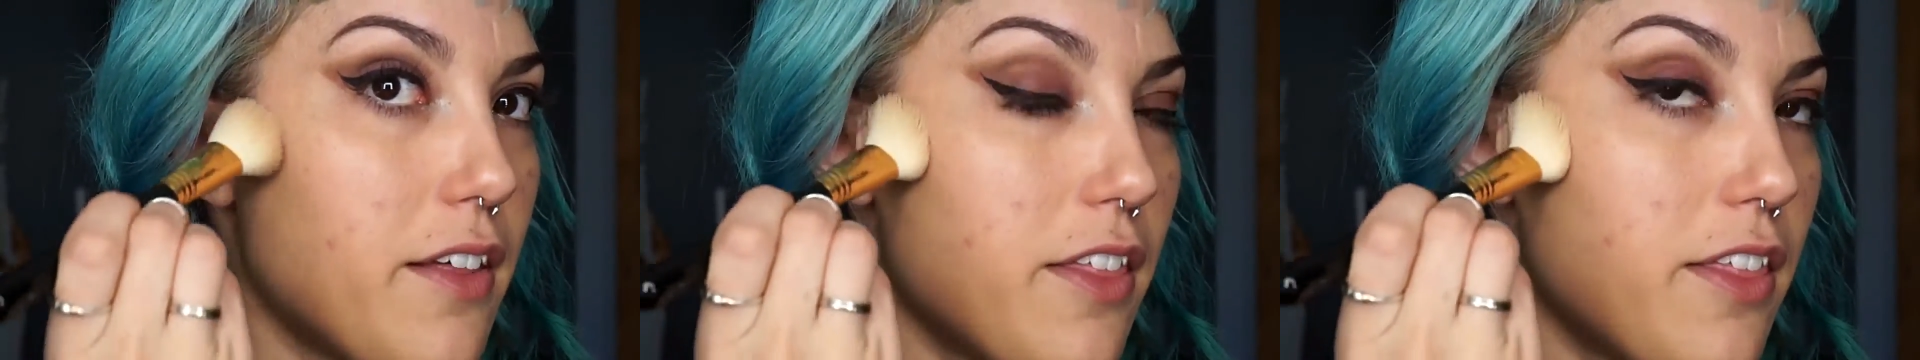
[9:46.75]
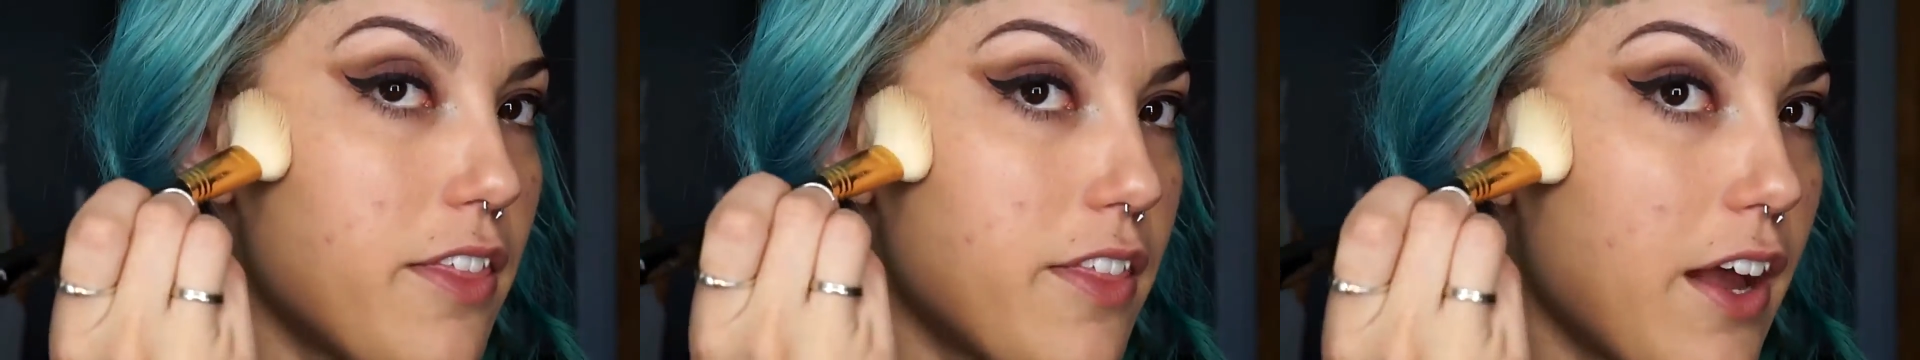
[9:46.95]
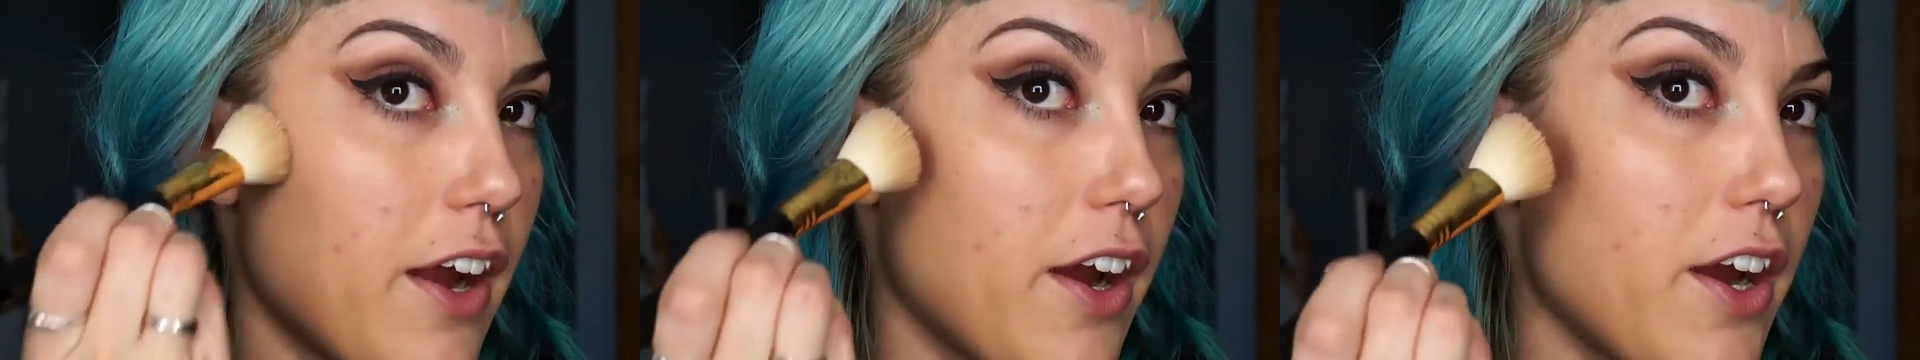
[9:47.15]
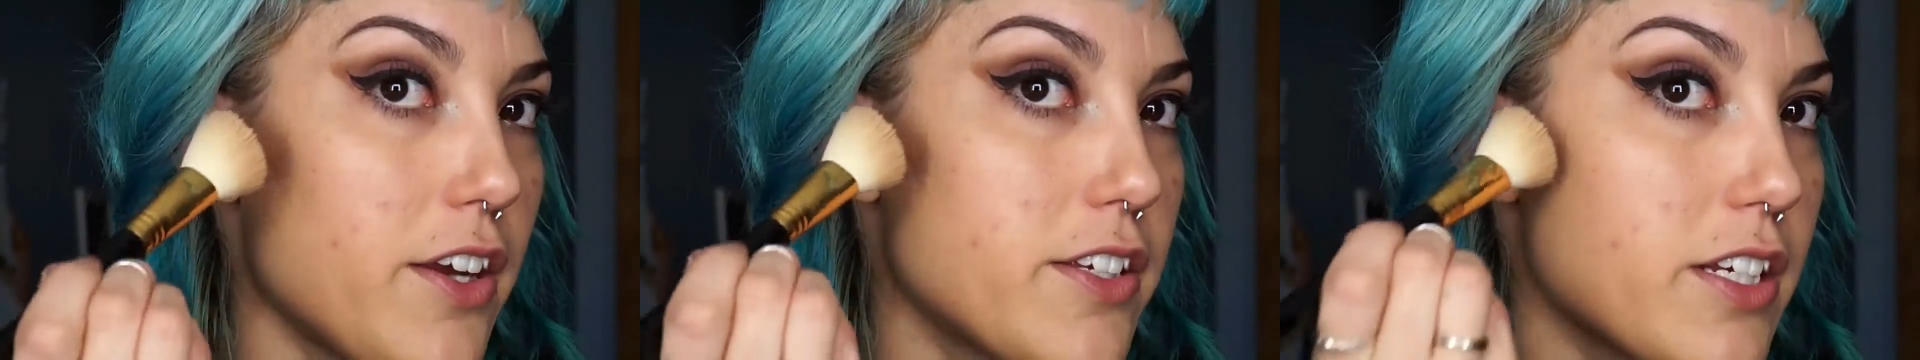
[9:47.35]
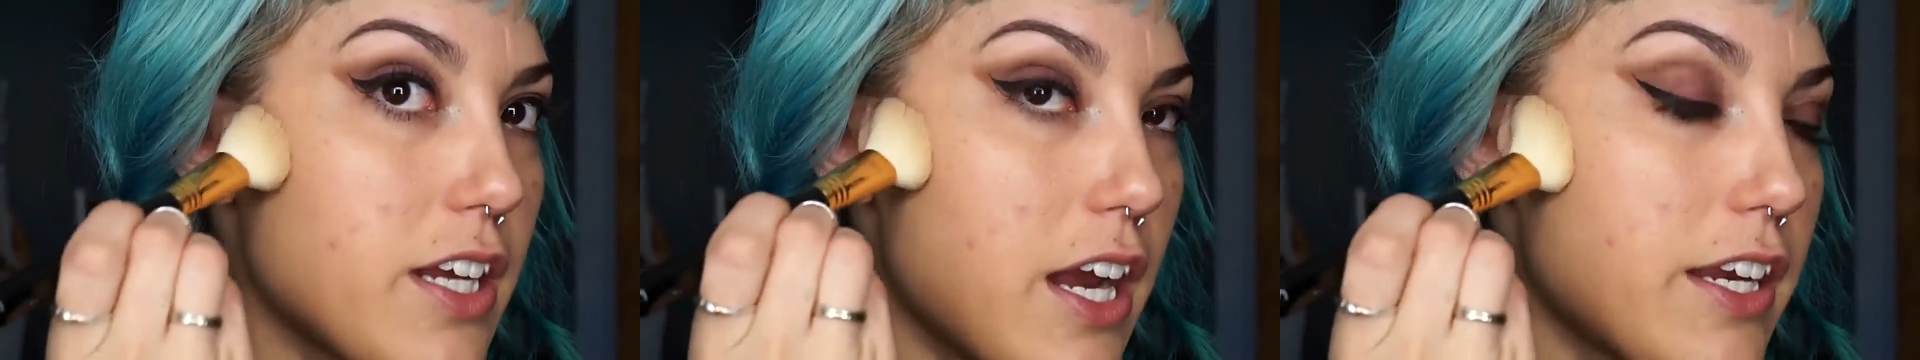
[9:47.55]

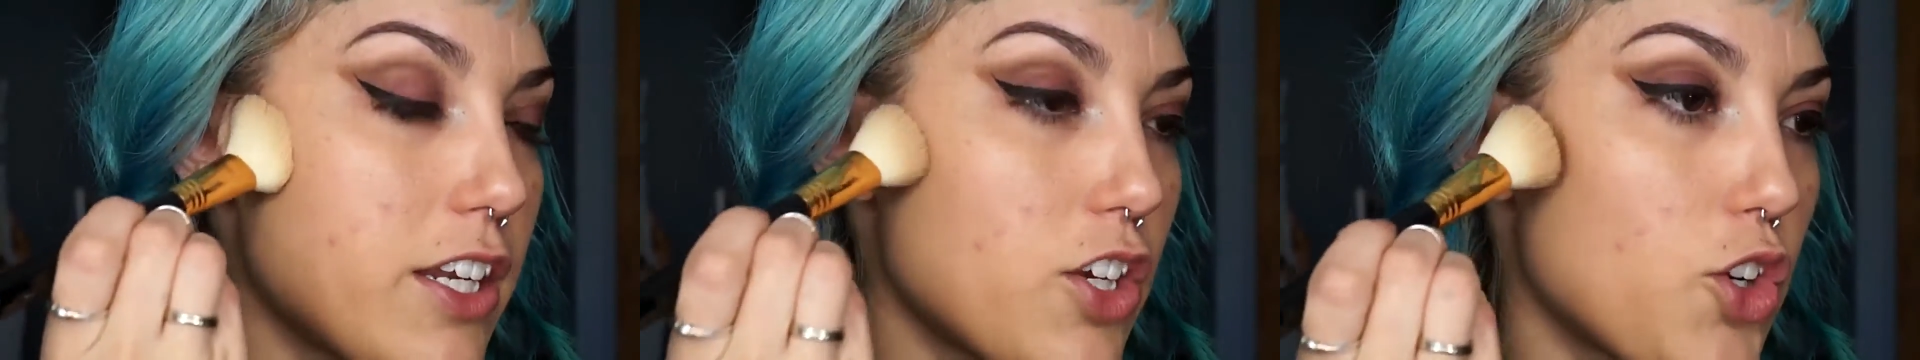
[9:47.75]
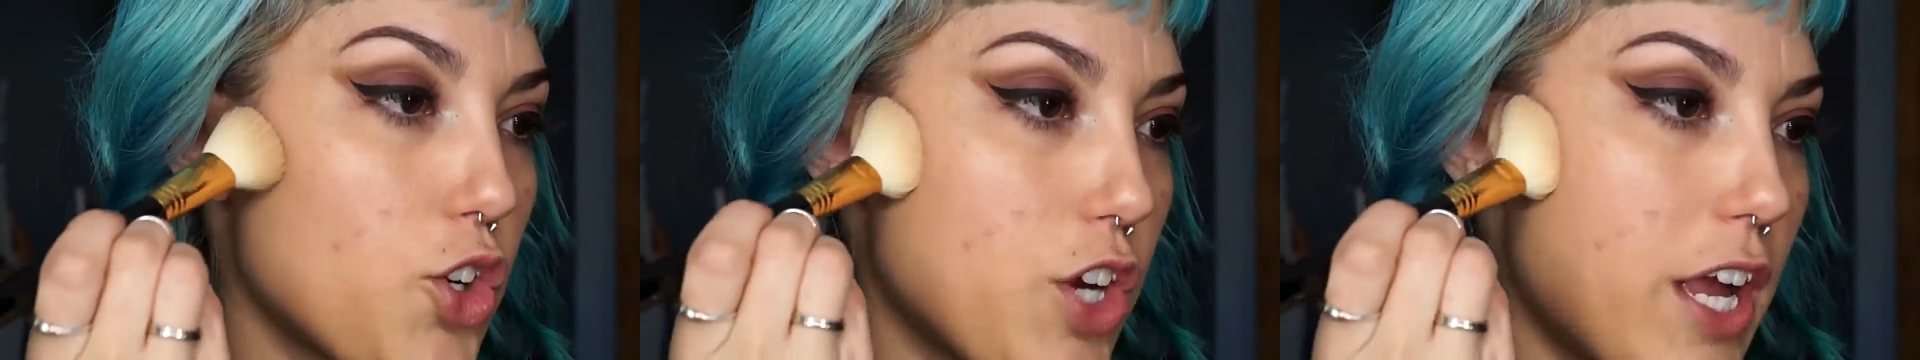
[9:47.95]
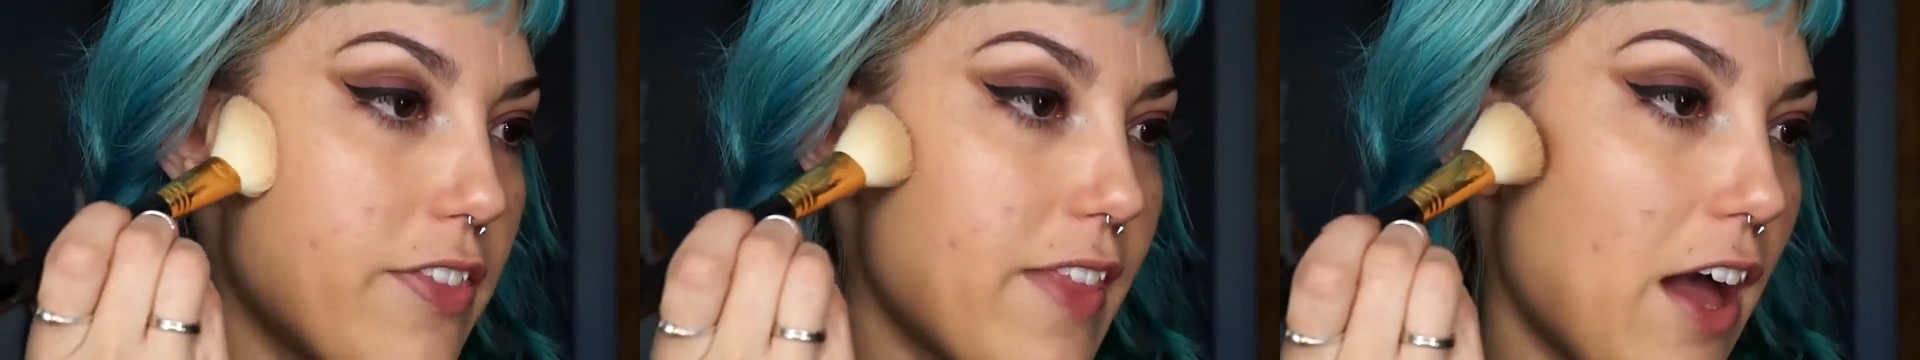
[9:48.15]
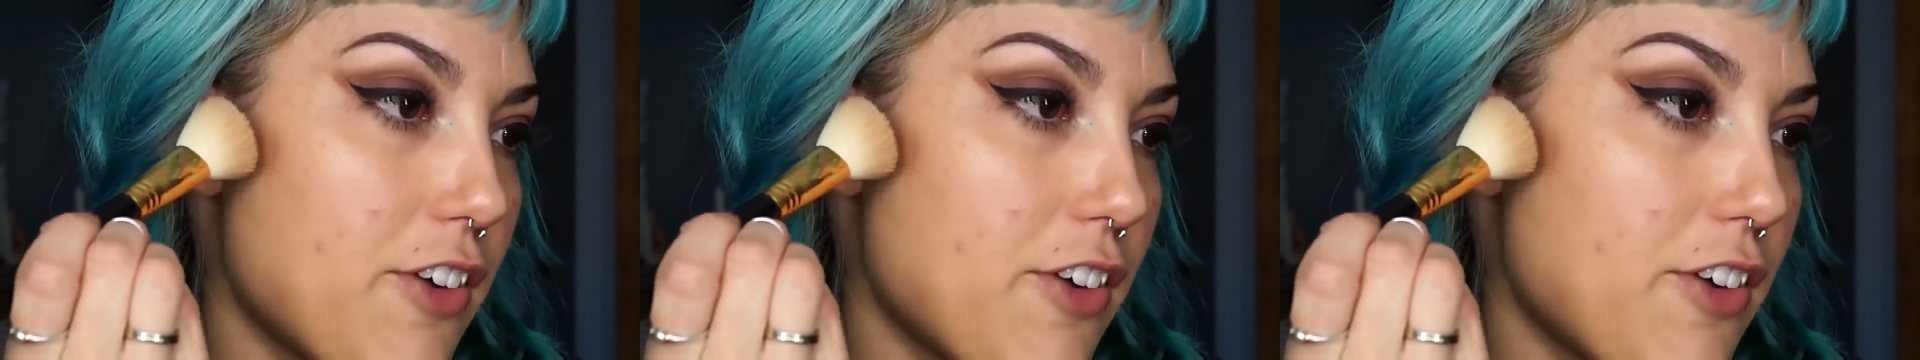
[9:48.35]
there to kind of create